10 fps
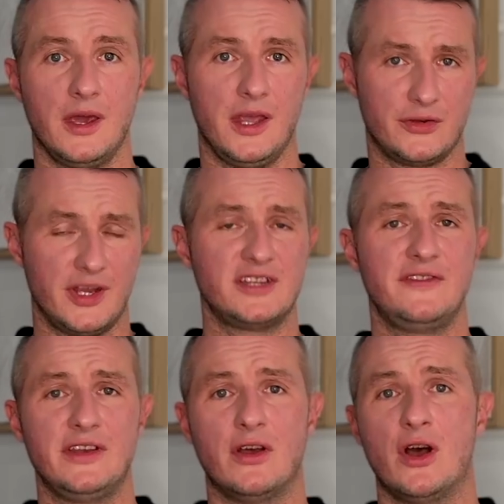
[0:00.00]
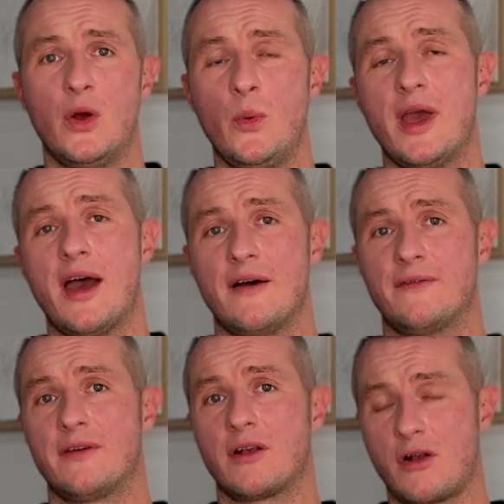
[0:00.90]
In today's video, we have
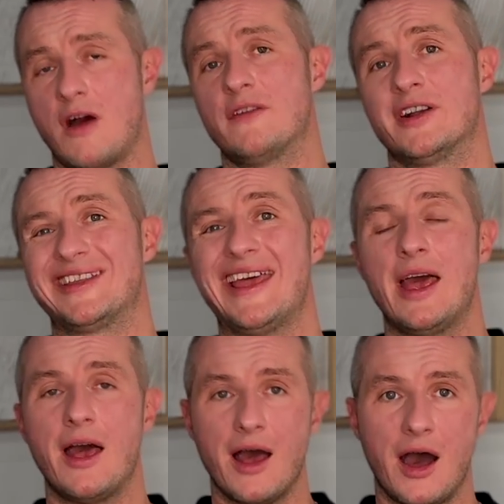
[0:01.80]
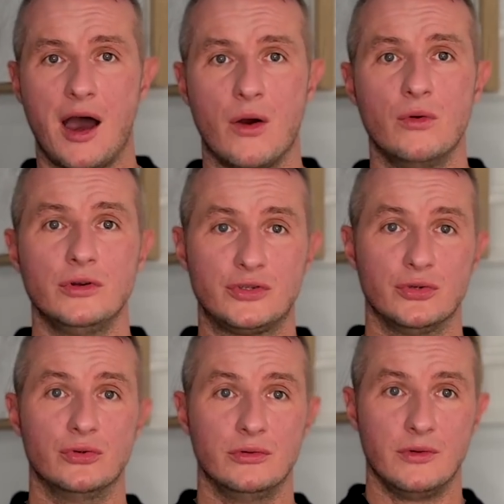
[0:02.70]
covered how
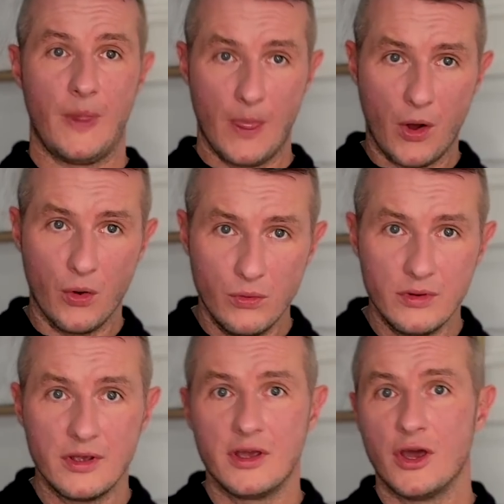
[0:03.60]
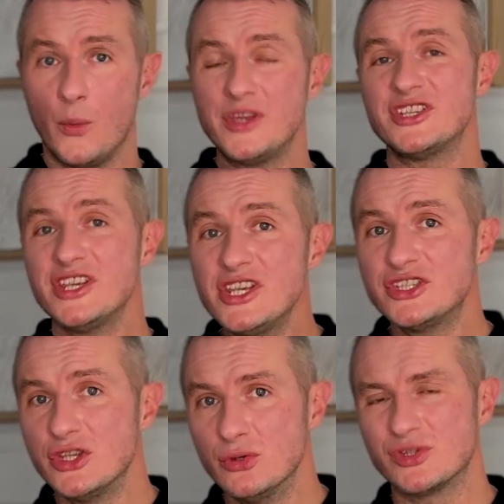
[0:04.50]
to know which
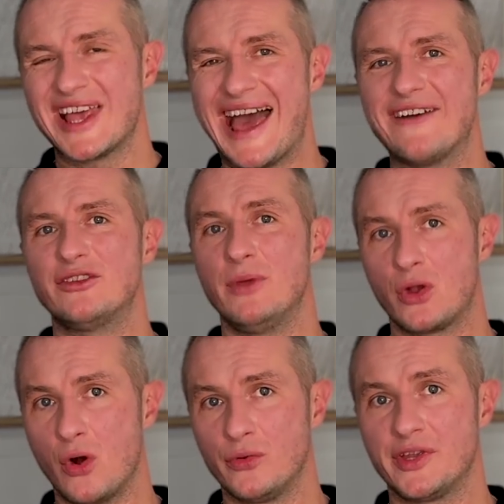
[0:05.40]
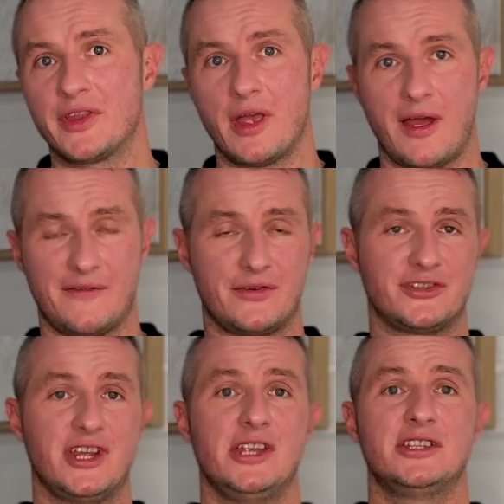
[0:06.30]
ECUs have to be coded after
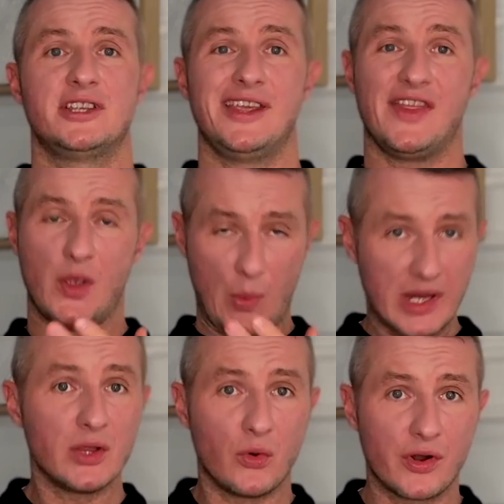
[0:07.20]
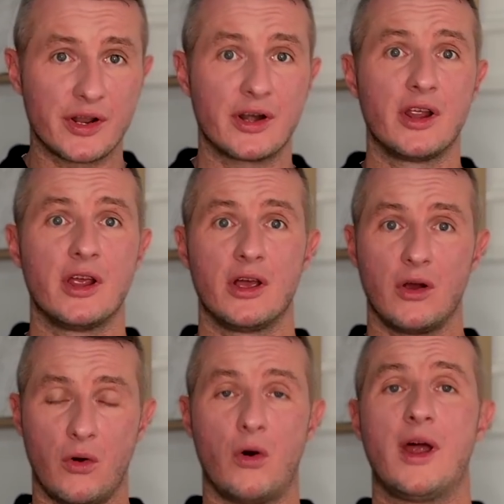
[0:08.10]
changes in the vehicle order
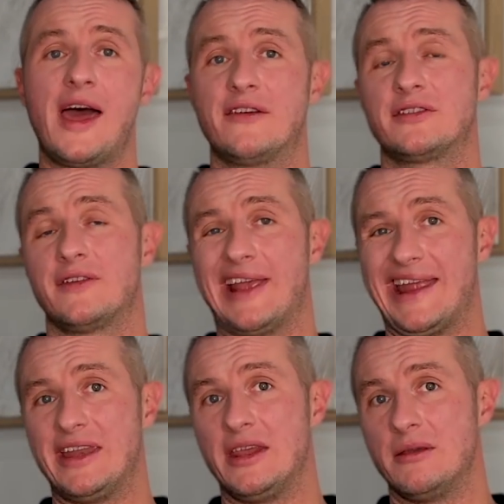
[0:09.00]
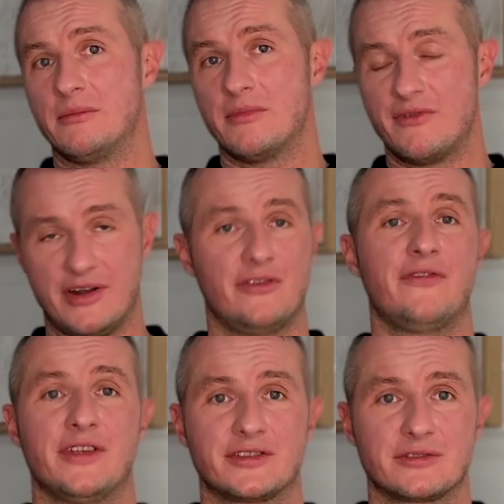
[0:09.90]
or after any
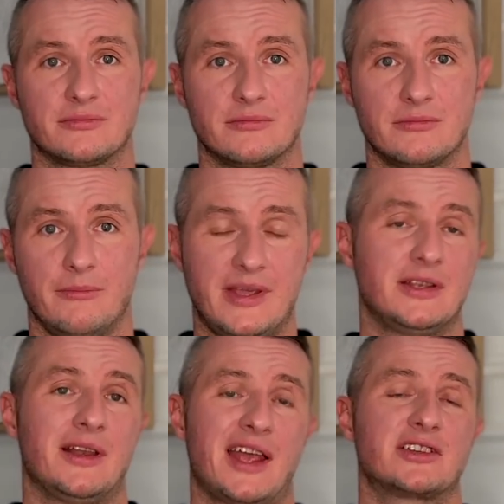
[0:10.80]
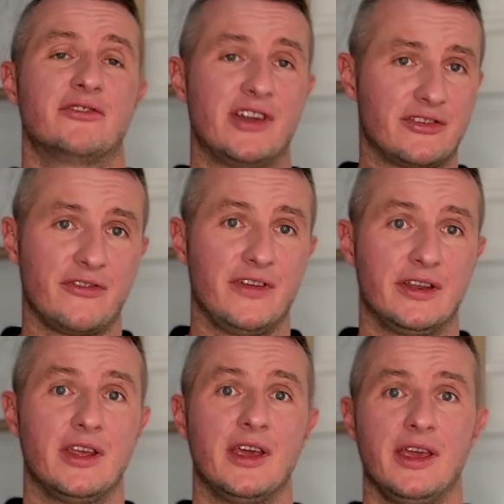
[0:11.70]
retrofits. Basically, actual
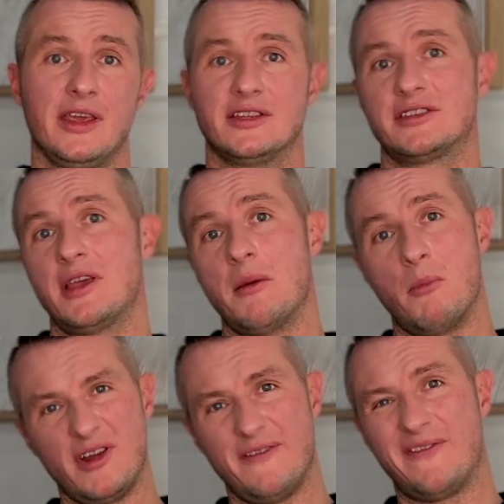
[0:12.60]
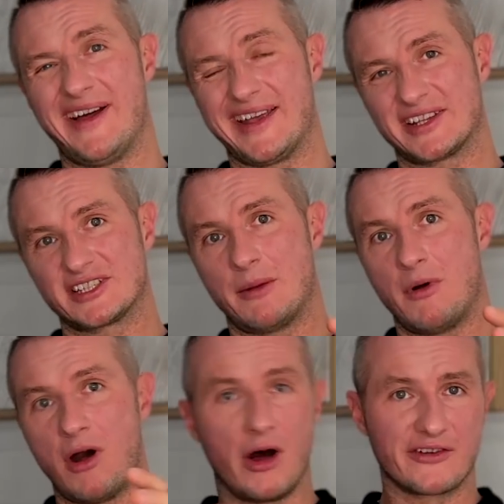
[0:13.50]
retrofit is modifying some
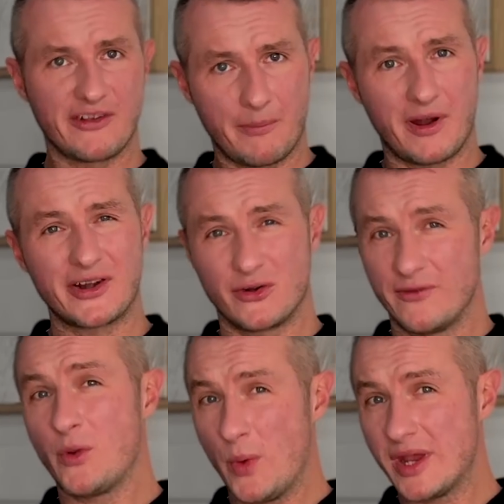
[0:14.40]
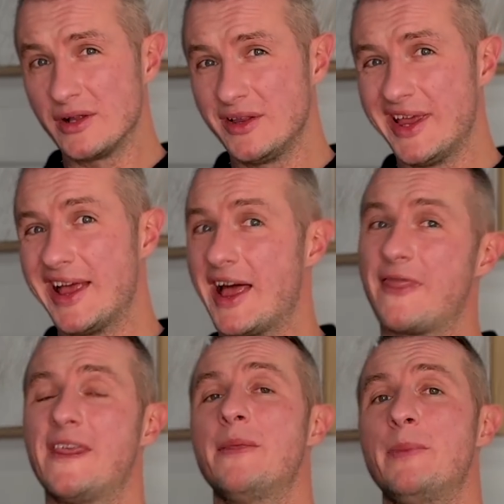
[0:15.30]
hardware part of your vehicle
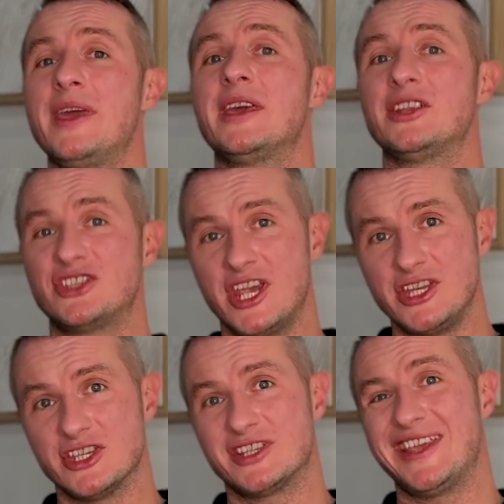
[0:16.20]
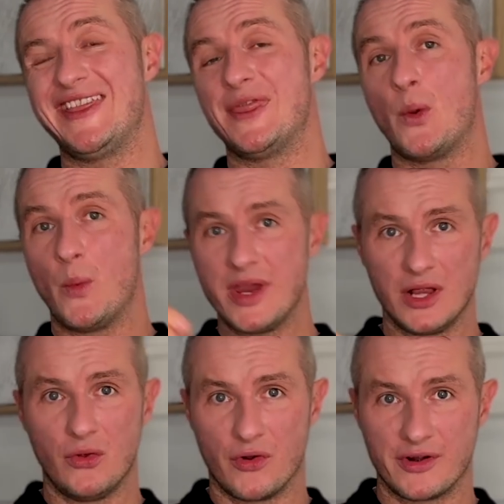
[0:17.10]
and then making changes in the
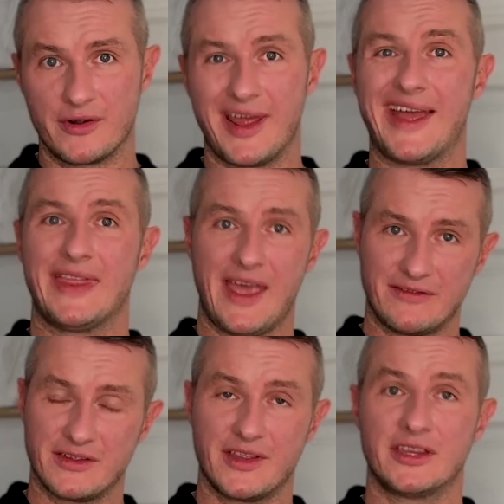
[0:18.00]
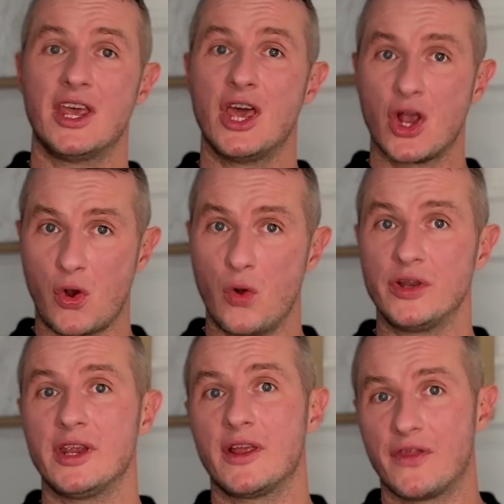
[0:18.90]
vehicle order, and after that
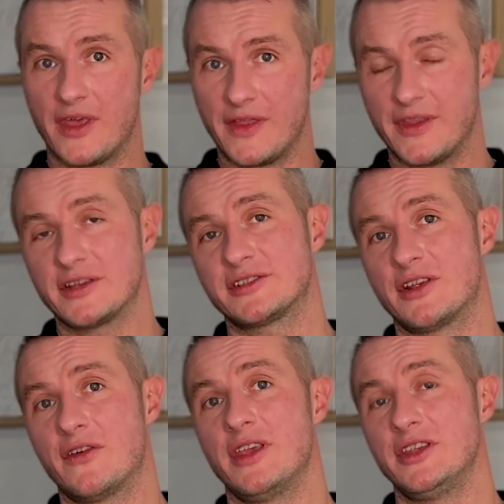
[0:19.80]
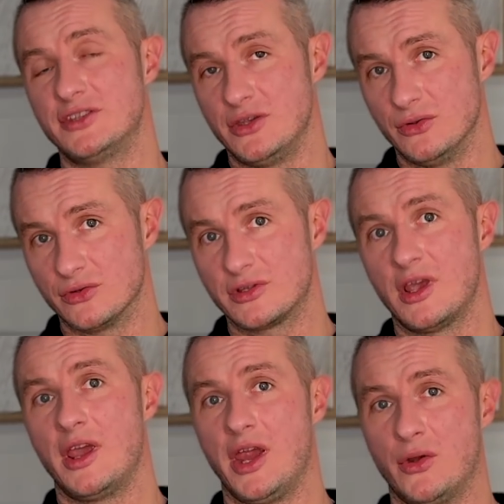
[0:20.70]
coding the necessary ECUs
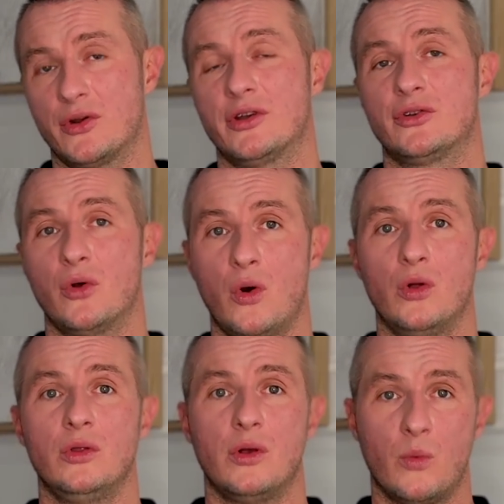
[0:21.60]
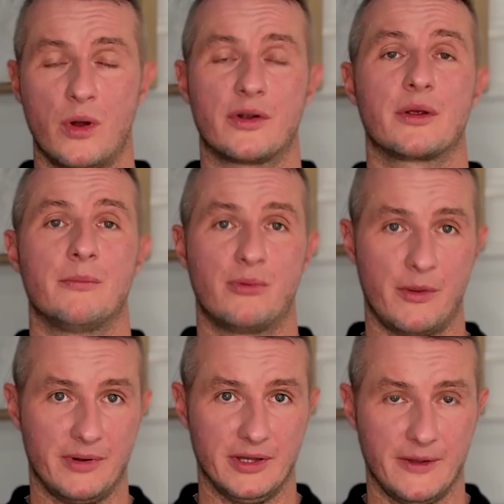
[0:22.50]
in order to all work
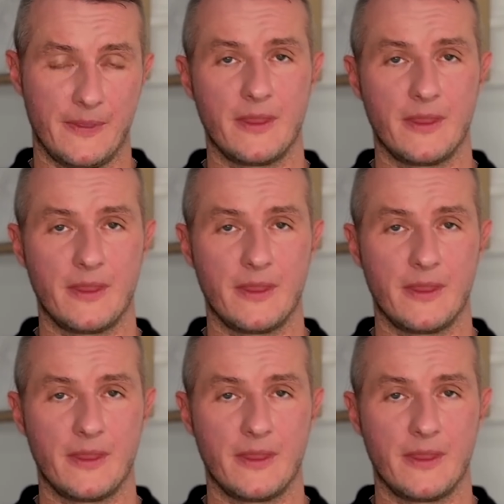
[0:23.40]
properly.